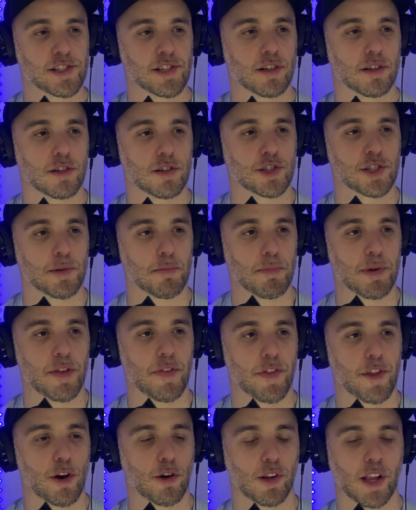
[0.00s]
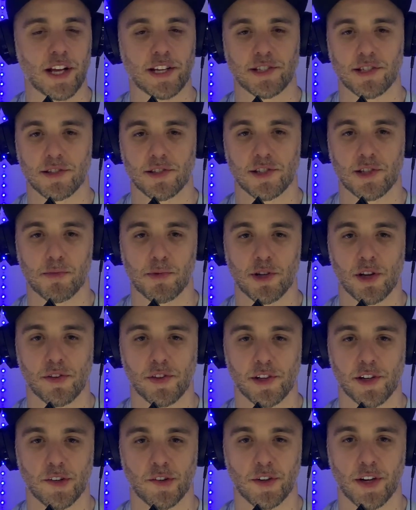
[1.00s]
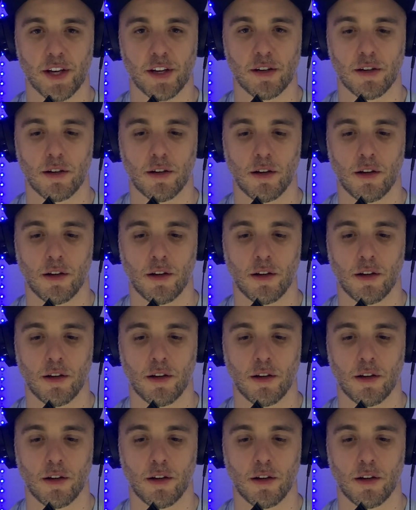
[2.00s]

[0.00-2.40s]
to submit their license to be on the internet.